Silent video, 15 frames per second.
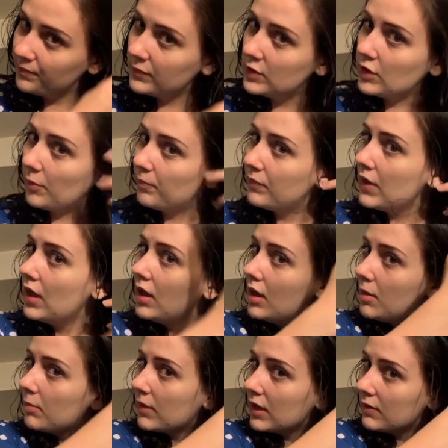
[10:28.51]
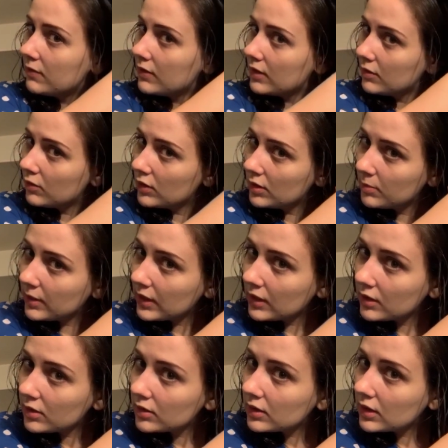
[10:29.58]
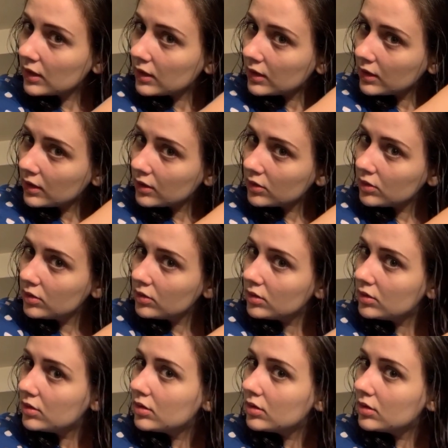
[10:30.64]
So my favorite pattern that I like to